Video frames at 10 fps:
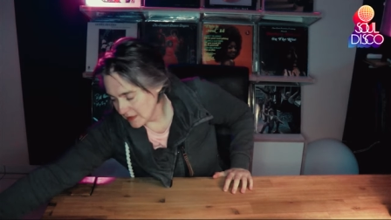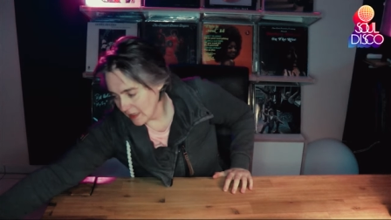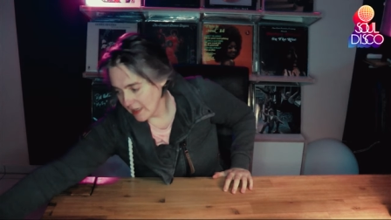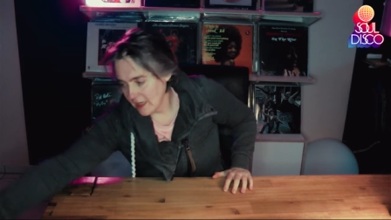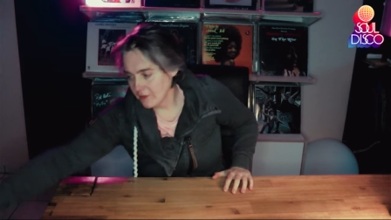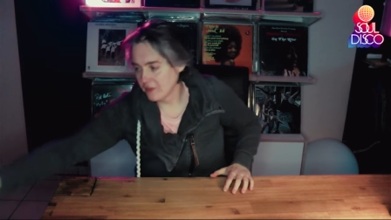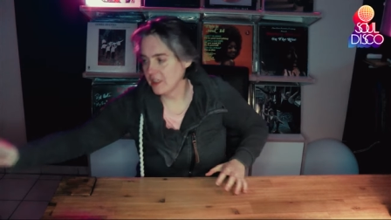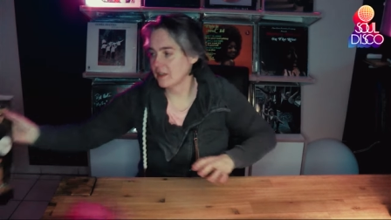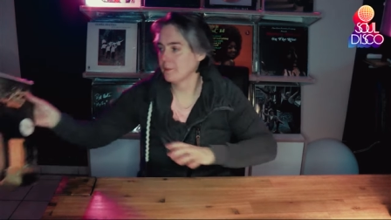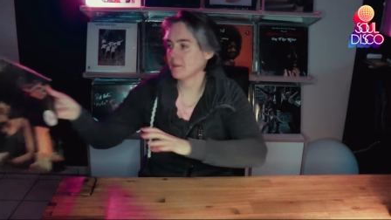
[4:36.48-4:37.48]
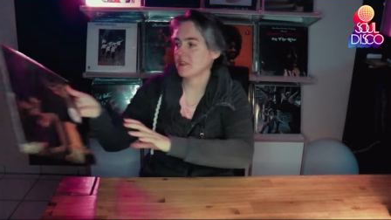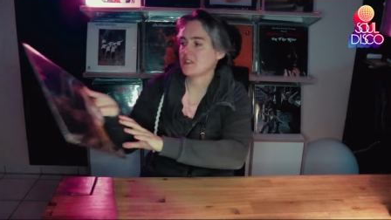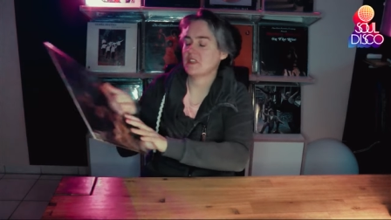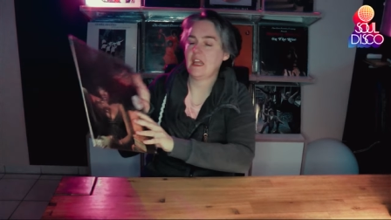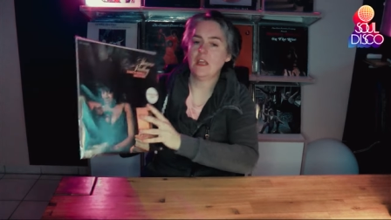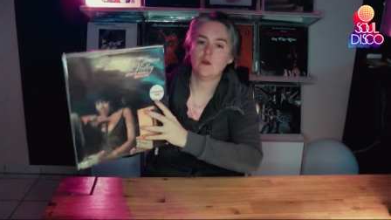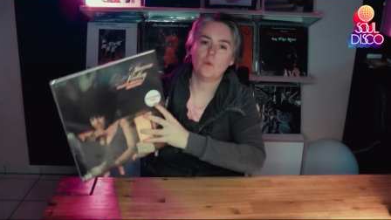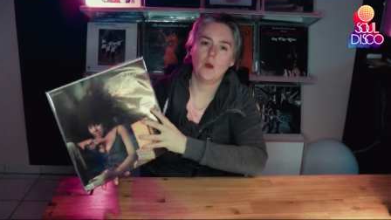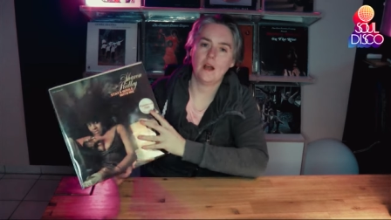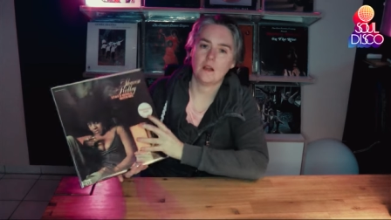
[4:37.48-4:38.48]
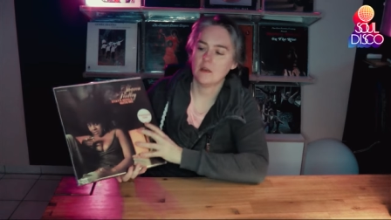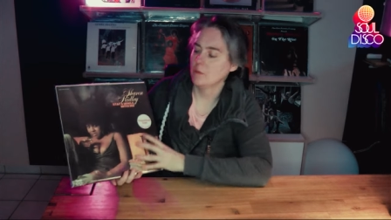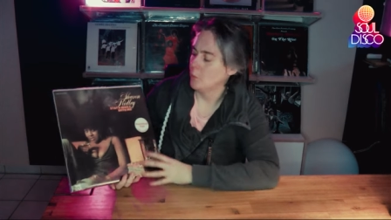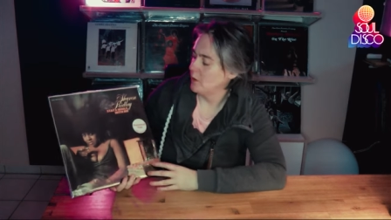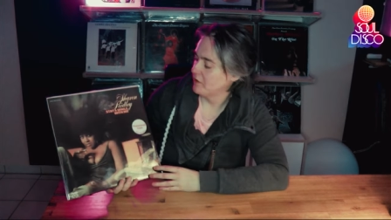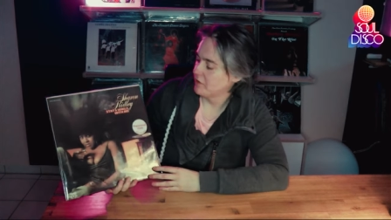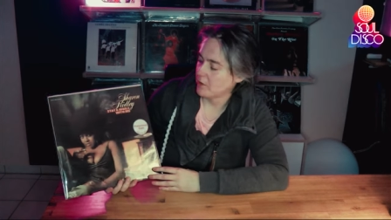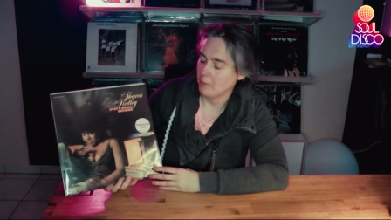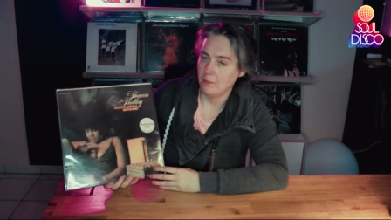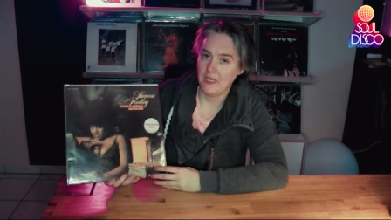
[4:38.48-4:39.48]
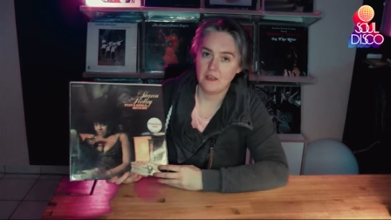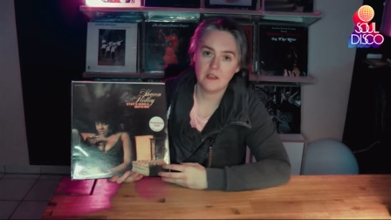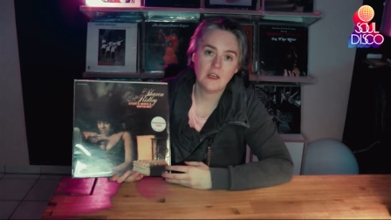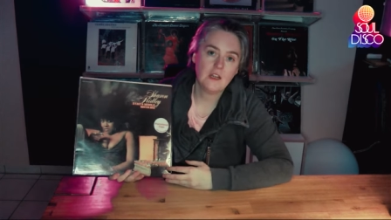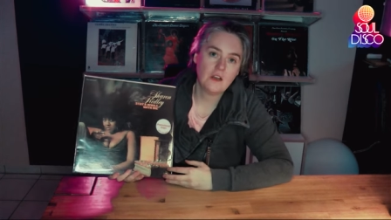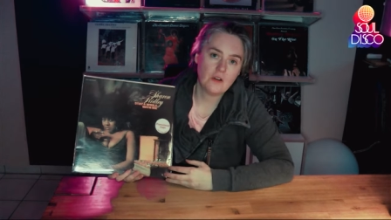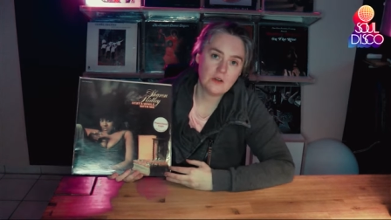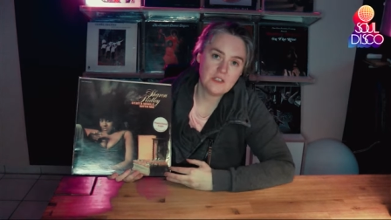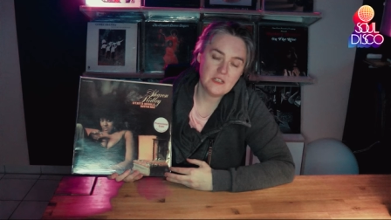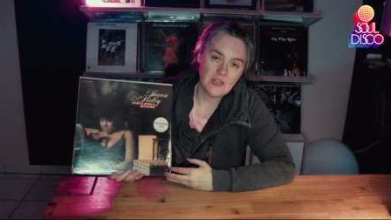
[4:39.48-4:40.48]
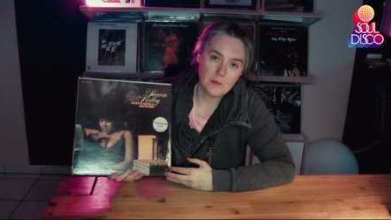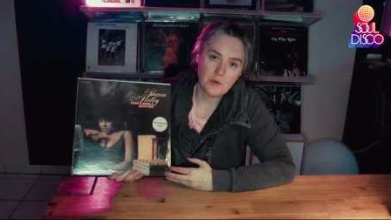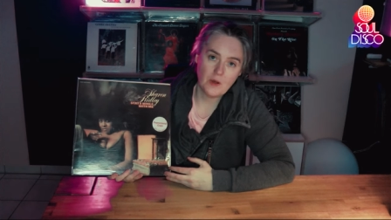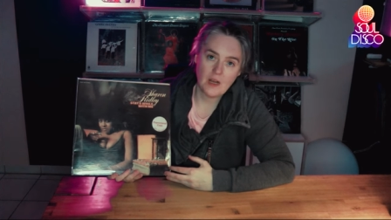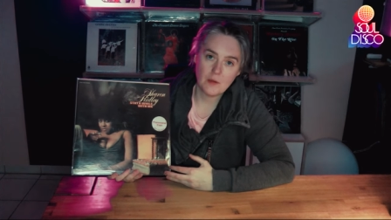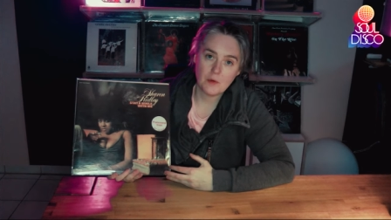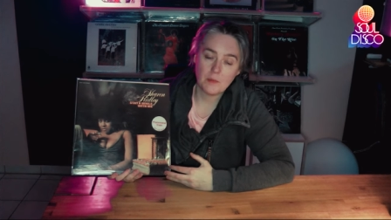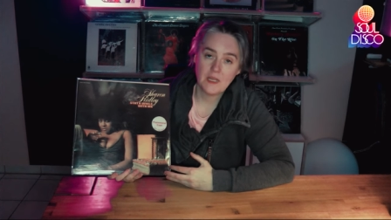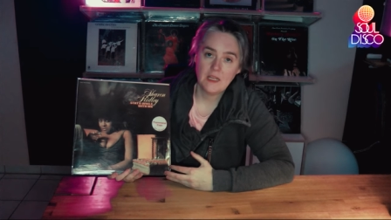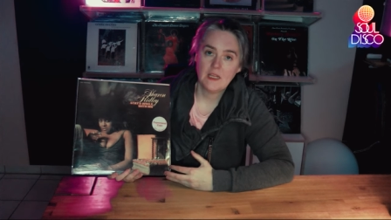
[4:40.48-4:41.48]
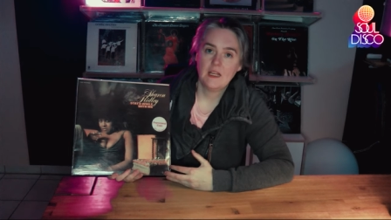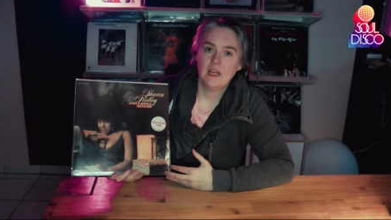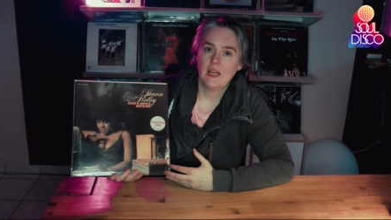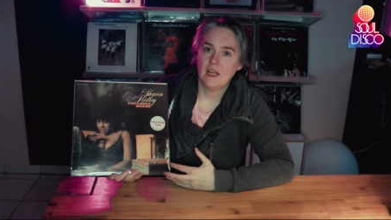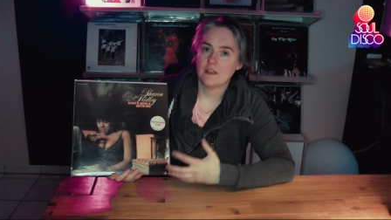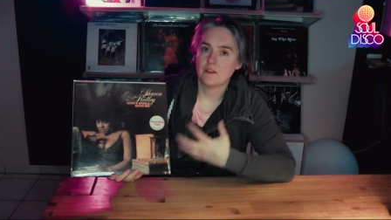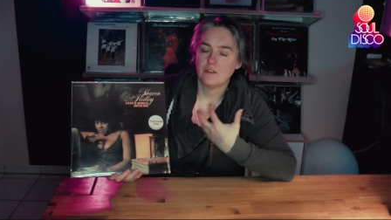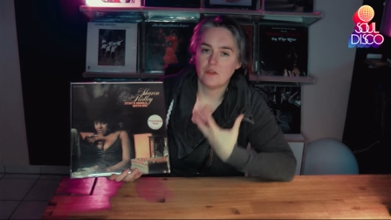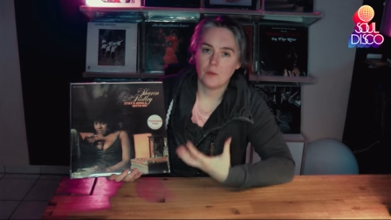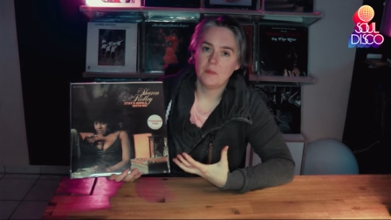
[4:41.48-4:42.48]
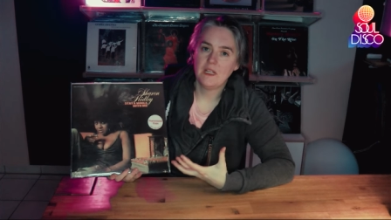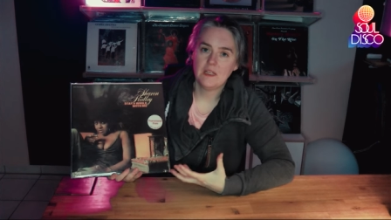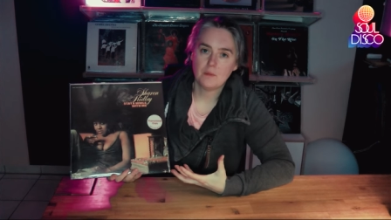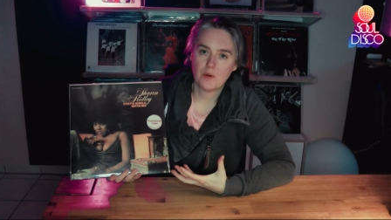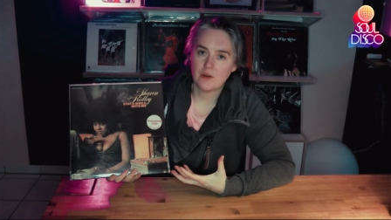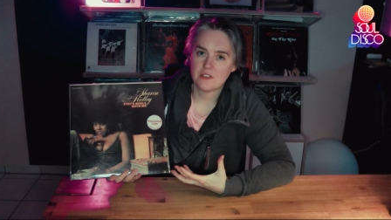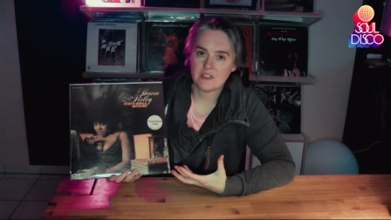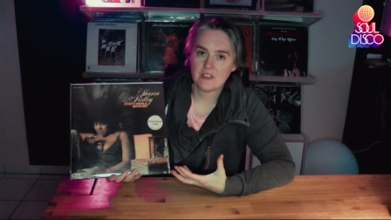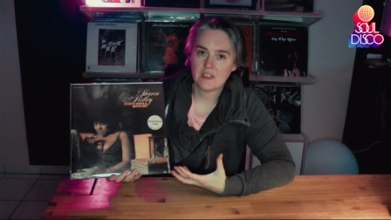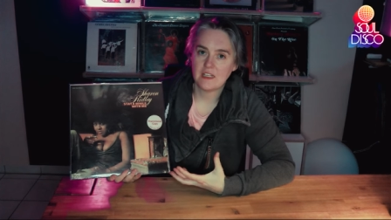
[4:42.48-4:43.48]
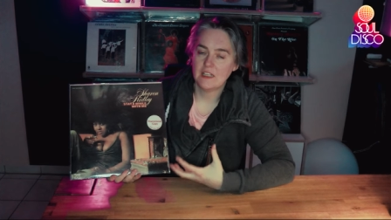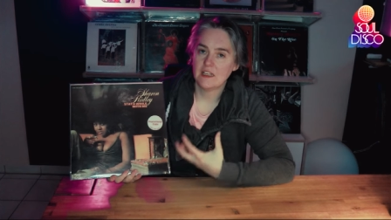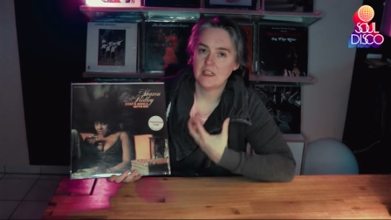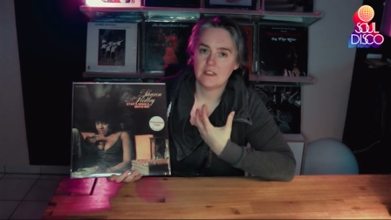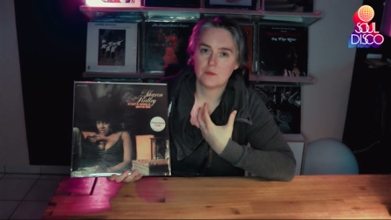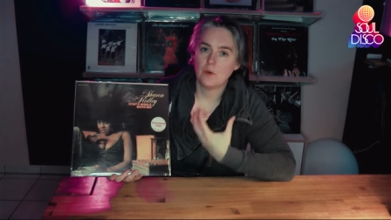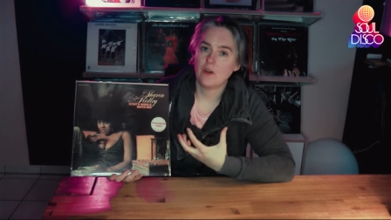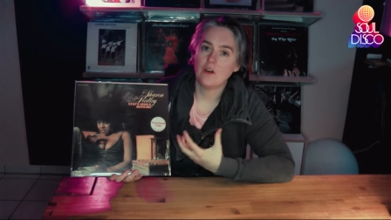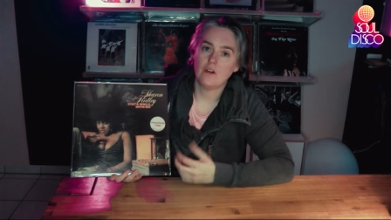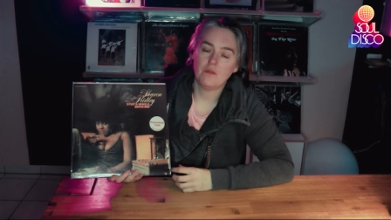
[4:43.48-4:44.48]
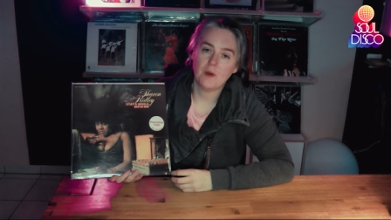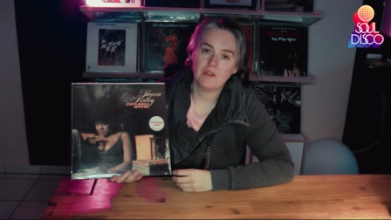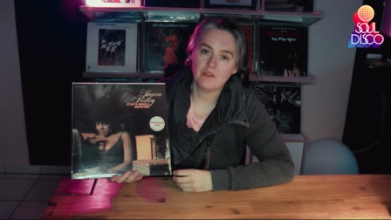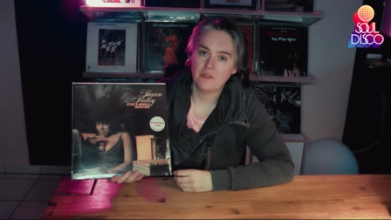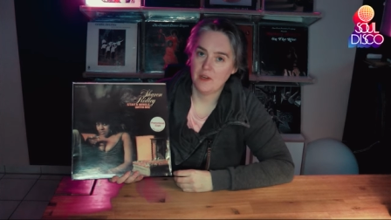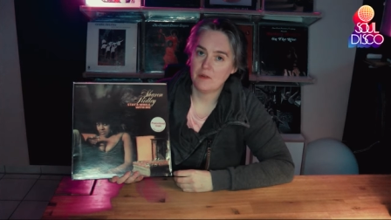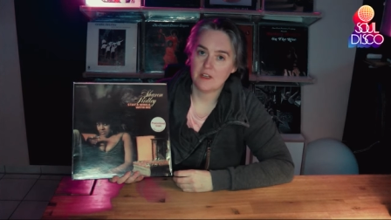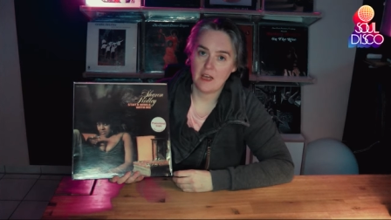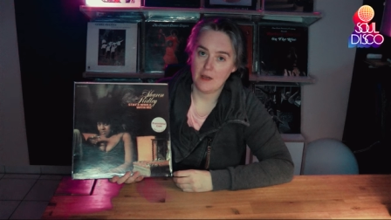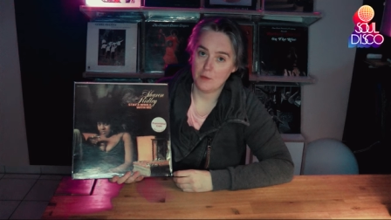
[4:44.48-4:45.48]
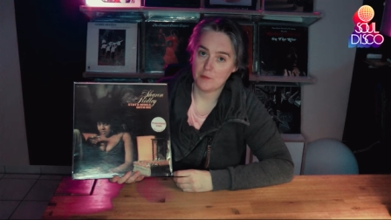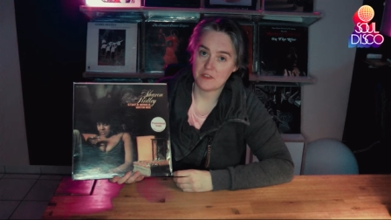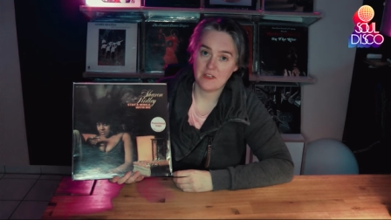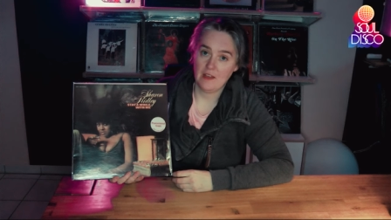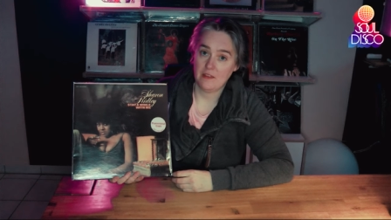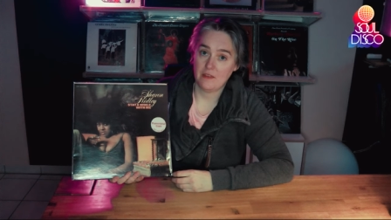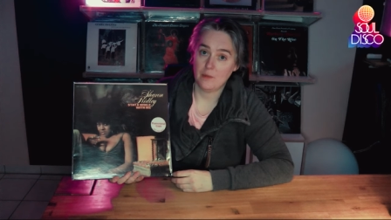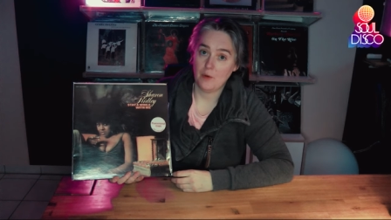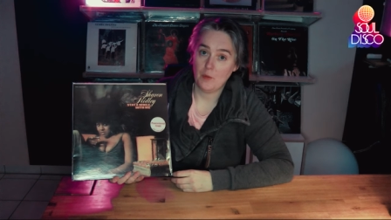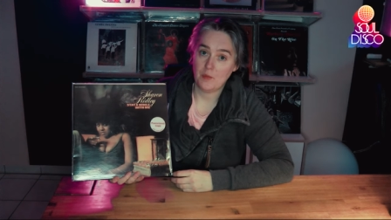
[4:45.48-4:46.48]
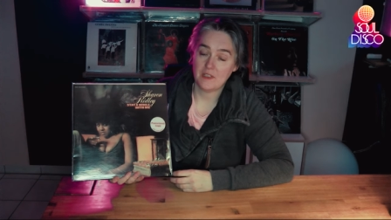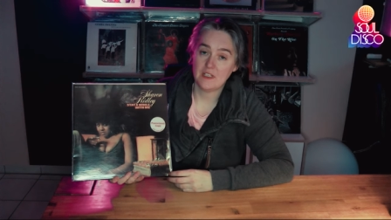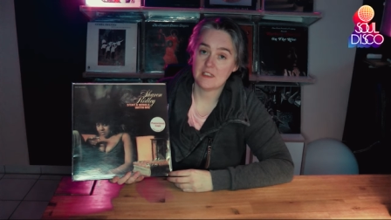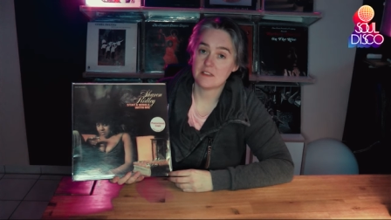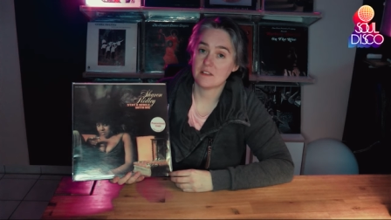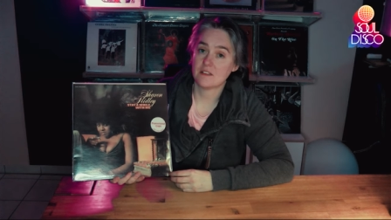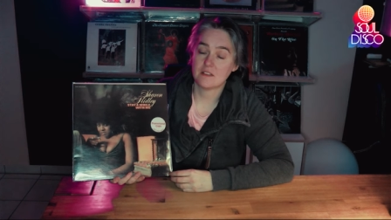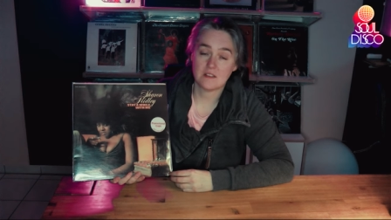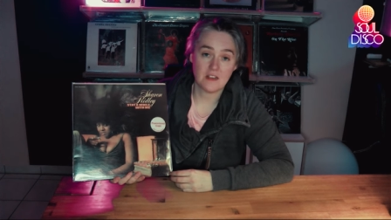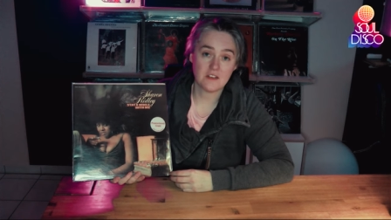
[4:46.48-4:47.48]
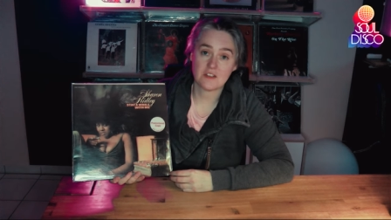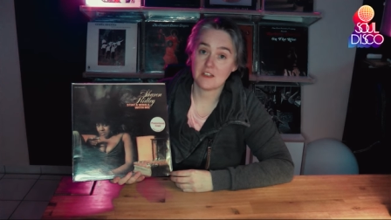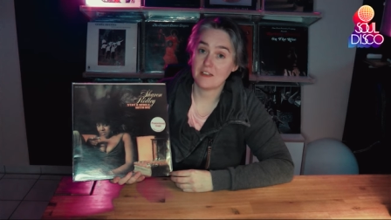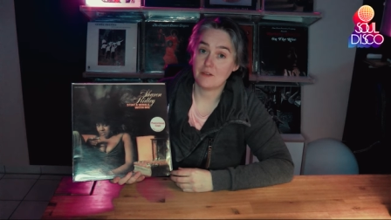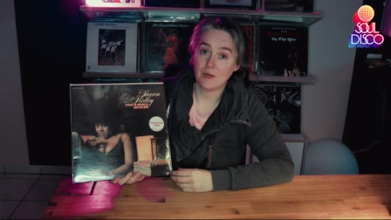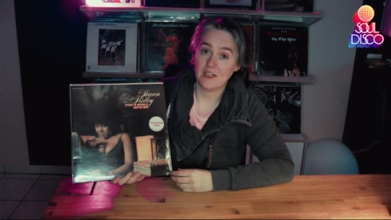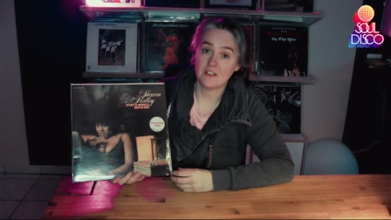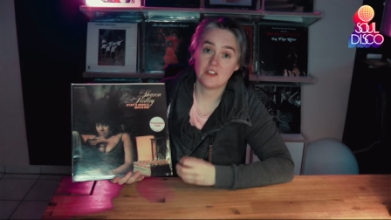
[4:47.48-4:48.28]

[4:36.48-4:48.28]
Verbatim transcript: I have here Stay a While With Me, her debut album, and for me personally, it's one of my favorite albums at the moment. It's astonishing great.